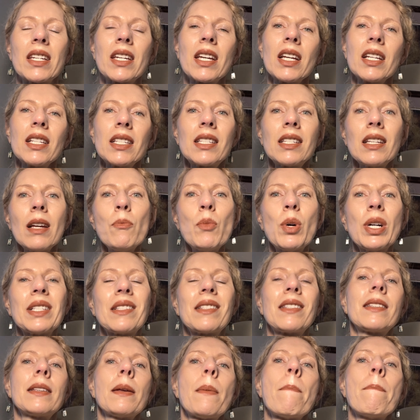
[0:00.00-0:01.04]
somewhat
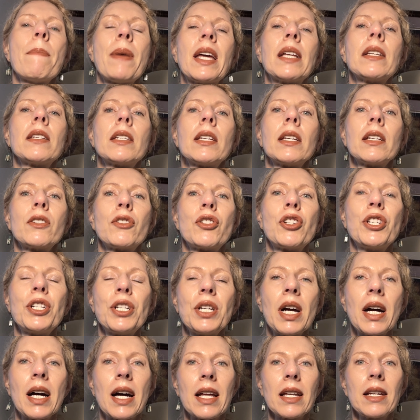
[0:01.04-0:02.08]
cemented
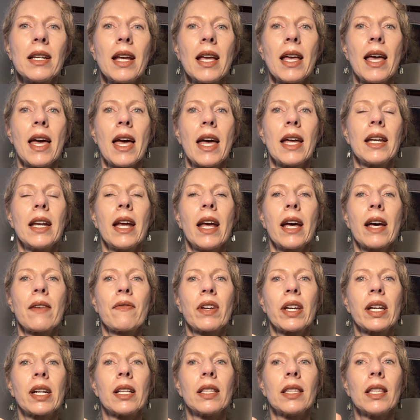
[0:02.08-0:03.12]
shut and
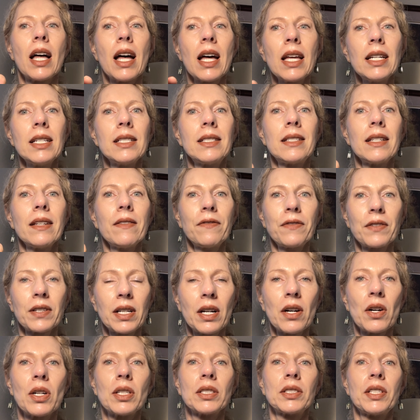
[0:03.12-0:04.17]
having a lot of
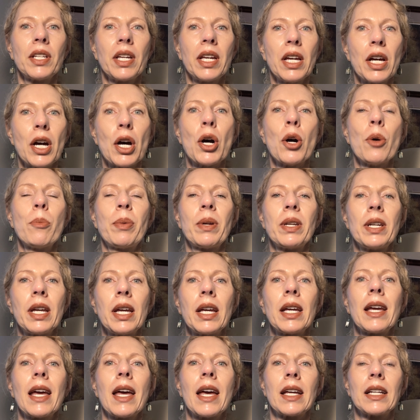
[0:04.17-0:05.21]
difficulty
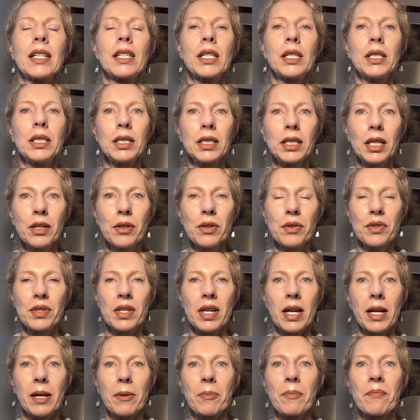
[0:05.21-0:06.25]
opening and
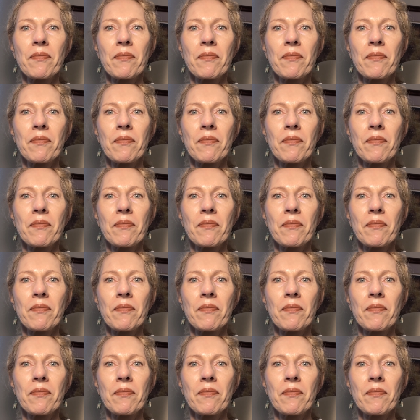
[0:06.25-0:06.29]
closing.